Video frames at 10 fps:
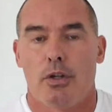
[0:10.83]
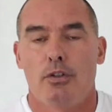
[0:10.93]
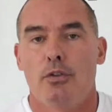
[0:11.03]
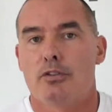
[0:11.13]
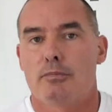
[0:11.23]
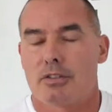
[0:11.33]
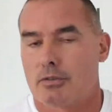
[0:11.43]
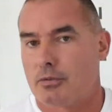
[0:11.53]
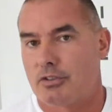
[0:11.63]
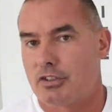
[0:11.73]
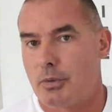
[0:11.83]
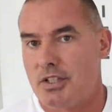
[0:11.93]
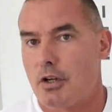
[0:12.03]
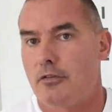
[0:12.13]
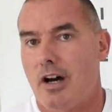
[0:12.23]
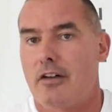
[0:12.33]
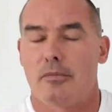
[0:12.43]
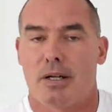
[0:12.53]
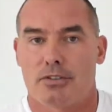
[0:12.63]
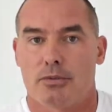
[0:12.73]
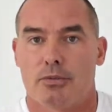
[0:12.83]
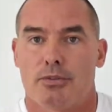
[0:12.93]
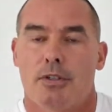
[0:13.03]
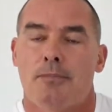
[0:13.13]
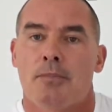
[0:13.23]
use muscles to switch off other muscles.